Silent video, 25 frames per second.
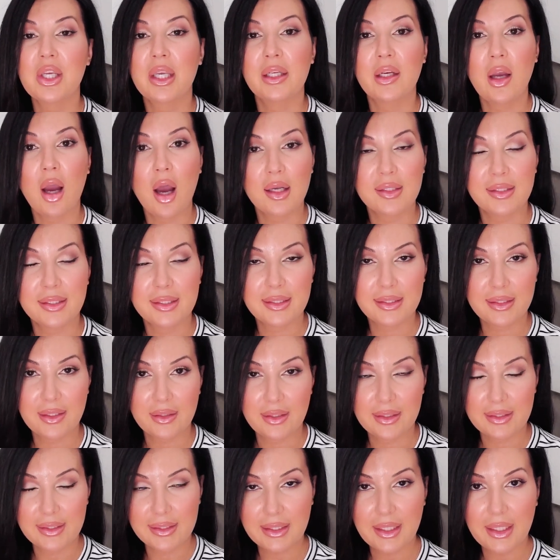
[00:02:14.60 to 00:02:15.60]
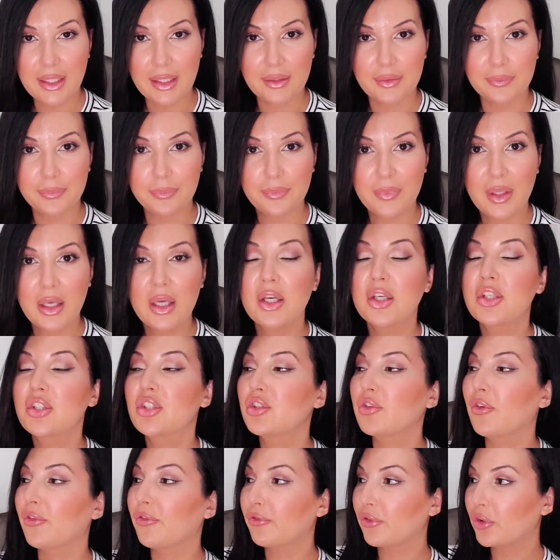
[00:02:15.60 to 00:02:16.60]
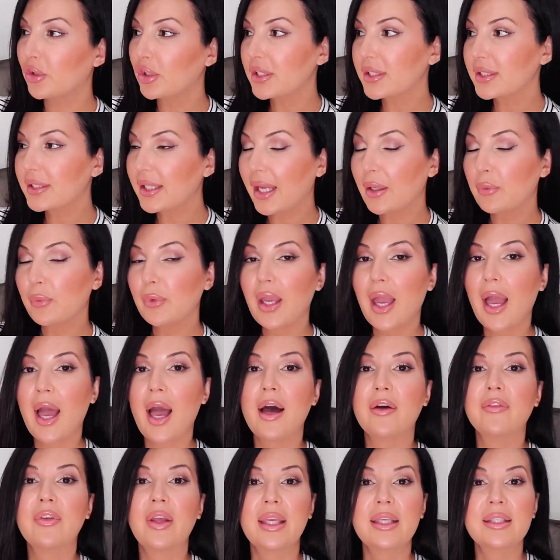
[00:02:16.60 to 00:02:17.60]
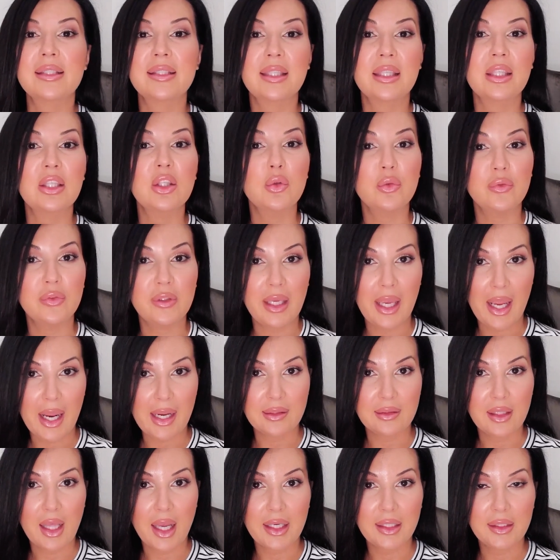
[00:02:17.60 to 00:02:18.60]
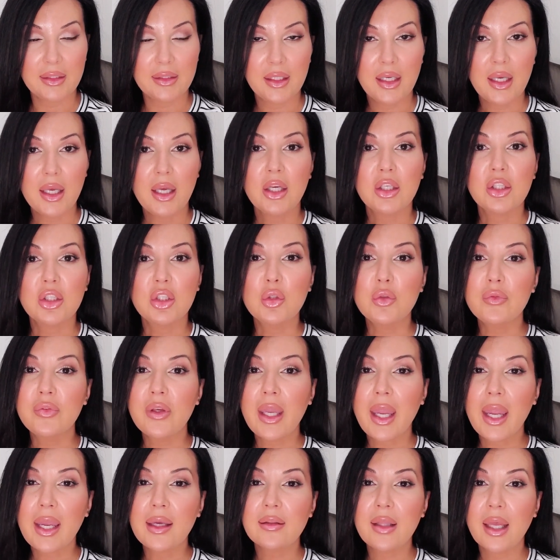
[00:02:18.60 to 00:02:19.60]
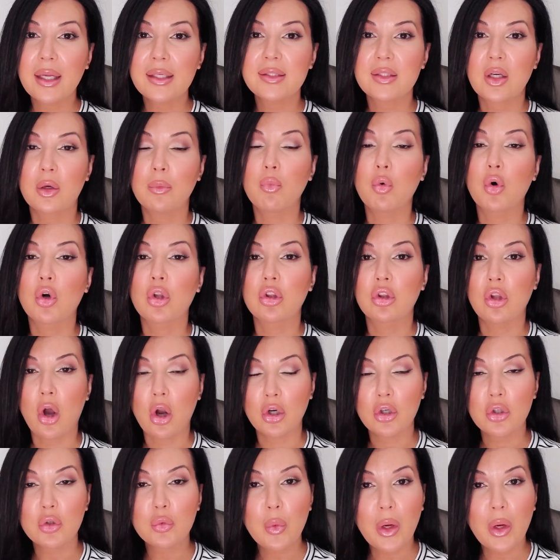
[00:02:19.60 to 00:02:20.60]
it causes to the skin. So first light we have is the UVA light. UVA lights are more longer